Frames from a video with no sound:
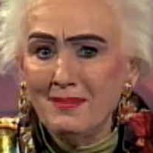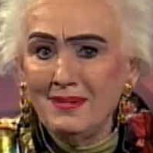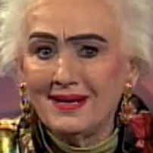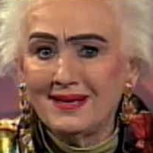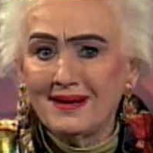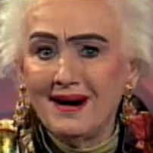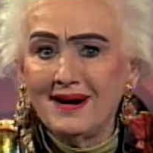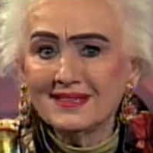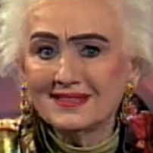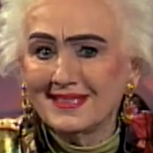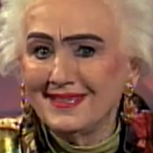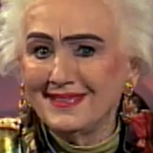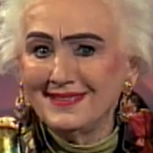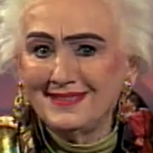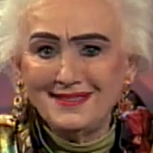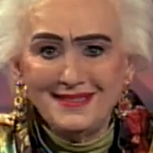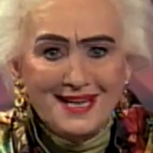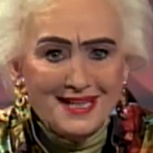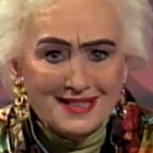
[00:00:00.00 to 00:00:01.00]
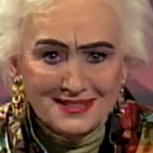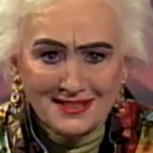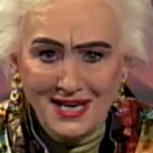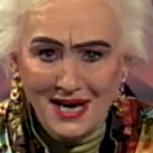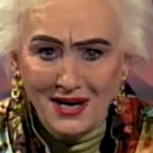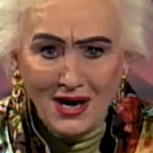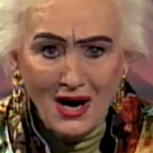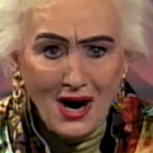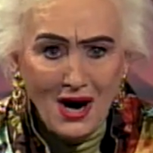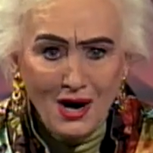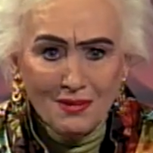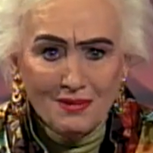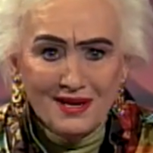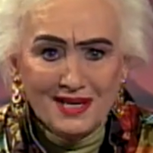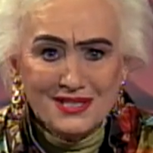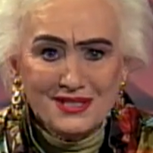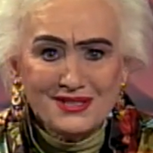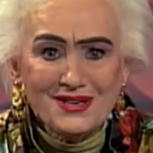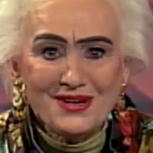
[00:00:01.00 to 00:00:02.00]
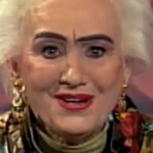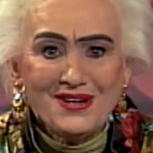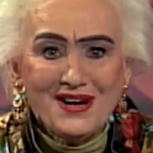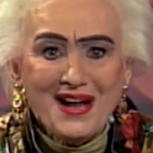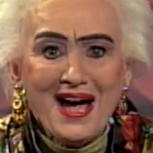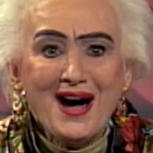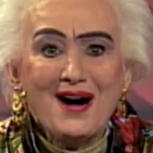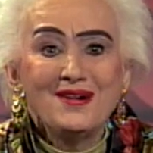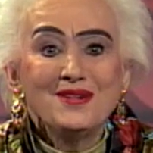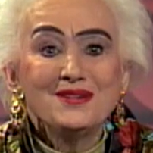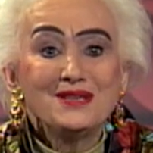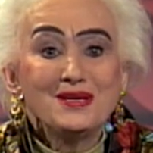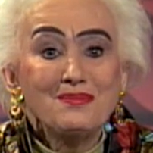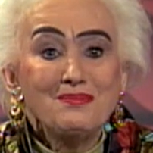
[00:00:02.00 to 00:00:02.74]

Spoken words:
because it does not always turn out